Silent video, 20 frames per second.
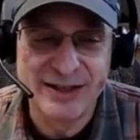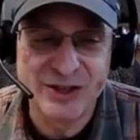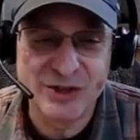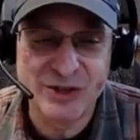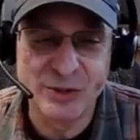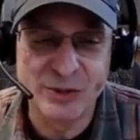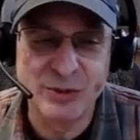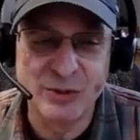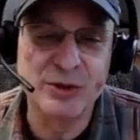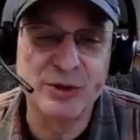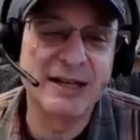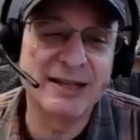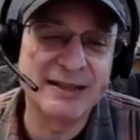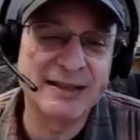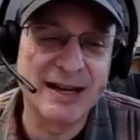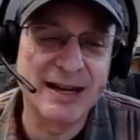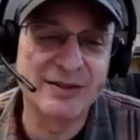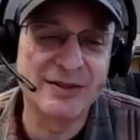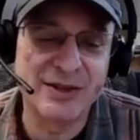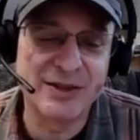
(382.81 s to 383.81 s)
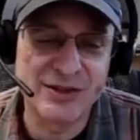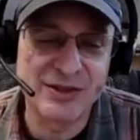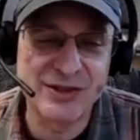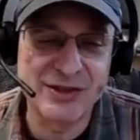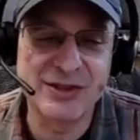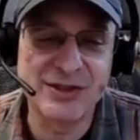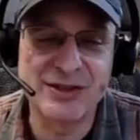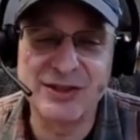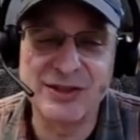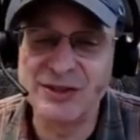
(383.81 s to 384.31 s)
So when you get down to
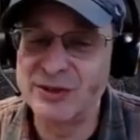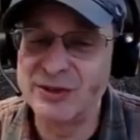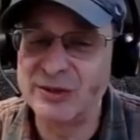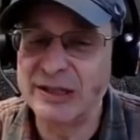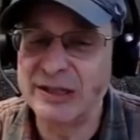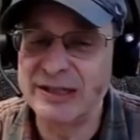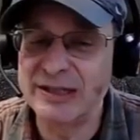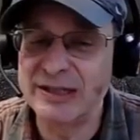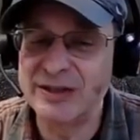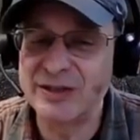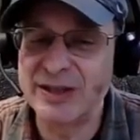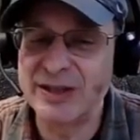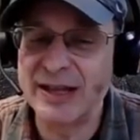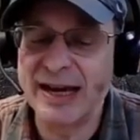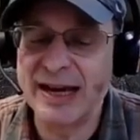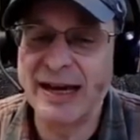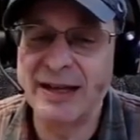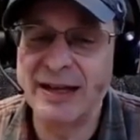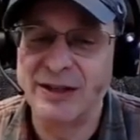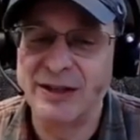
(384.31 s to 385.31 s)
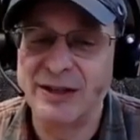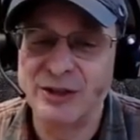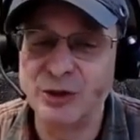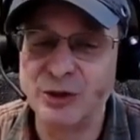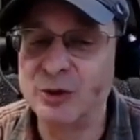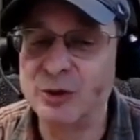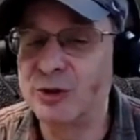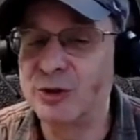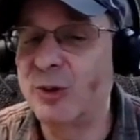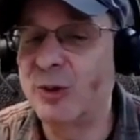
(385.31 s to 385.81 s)
60 degrees, that
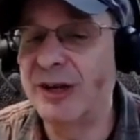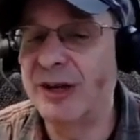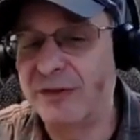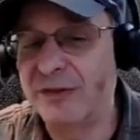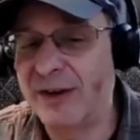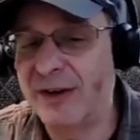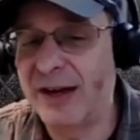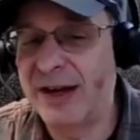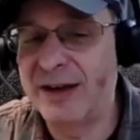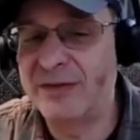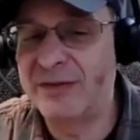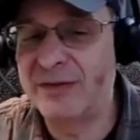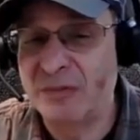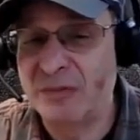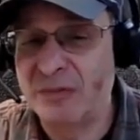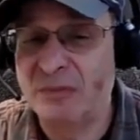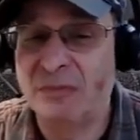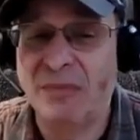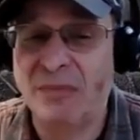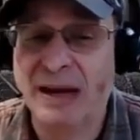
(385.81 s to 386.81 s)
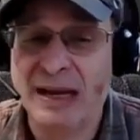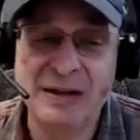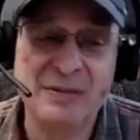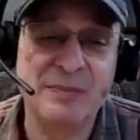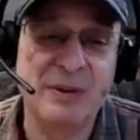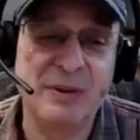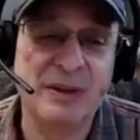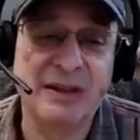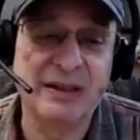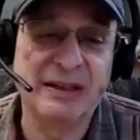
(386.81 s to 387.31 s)
225
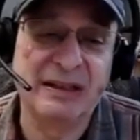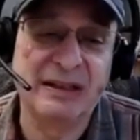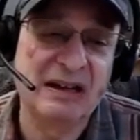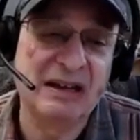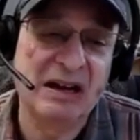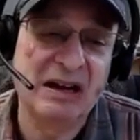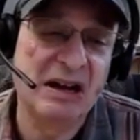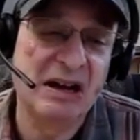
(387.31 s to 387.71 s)
might be